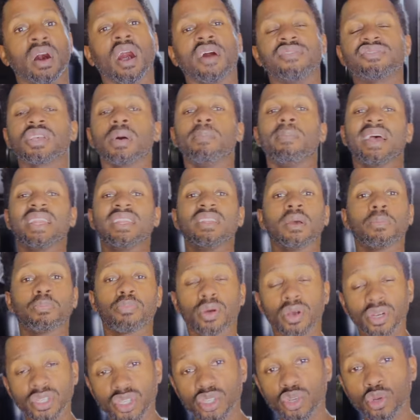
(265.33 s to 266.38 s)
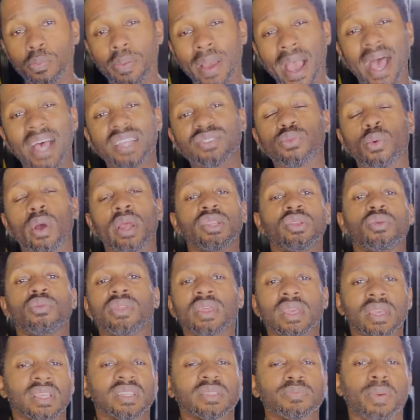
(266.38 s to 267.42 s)
of somebody to push you past what you
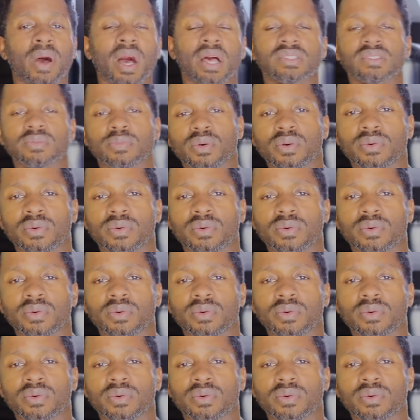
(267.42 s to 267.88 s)
think is possible.